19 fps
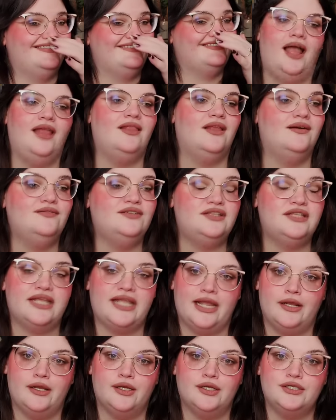I loved the
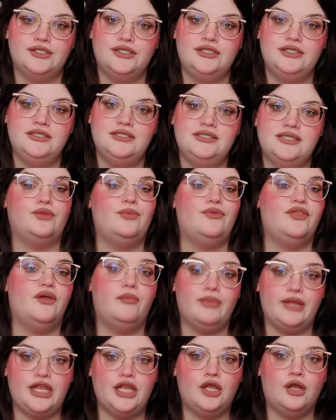characters. The
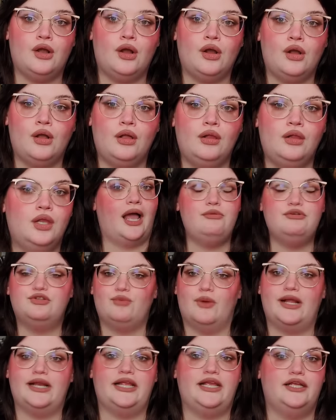mean girl, I was
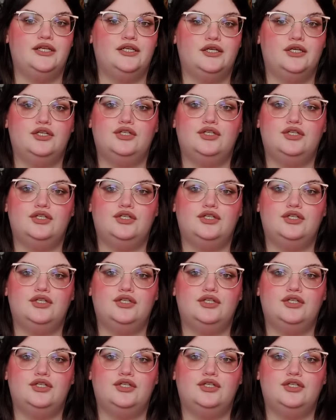ready